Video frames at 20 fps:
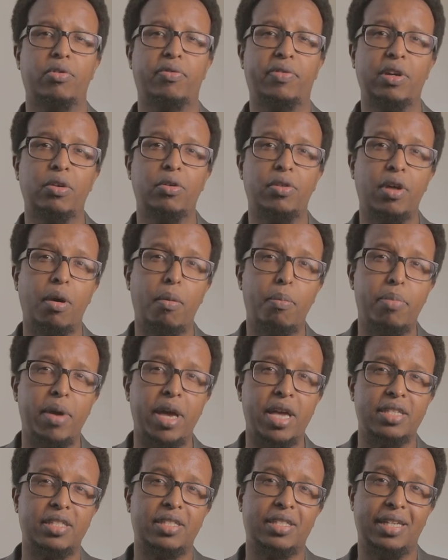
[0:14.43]
reveal the
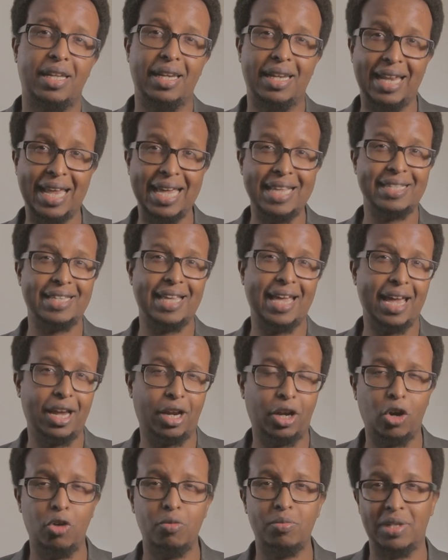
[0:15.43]
best laser hair
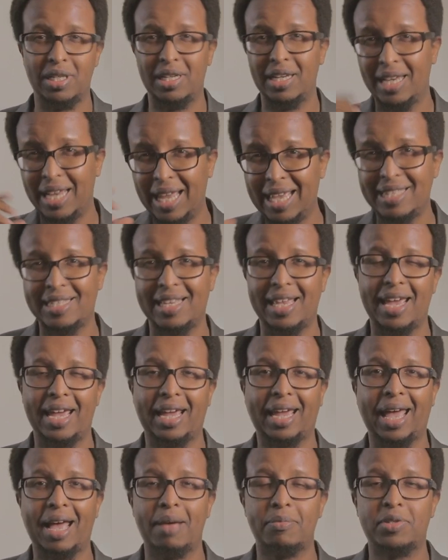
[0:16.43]
combs and laser
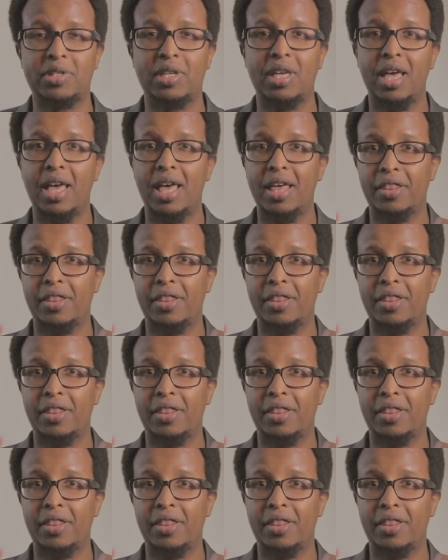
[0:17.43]
hair caps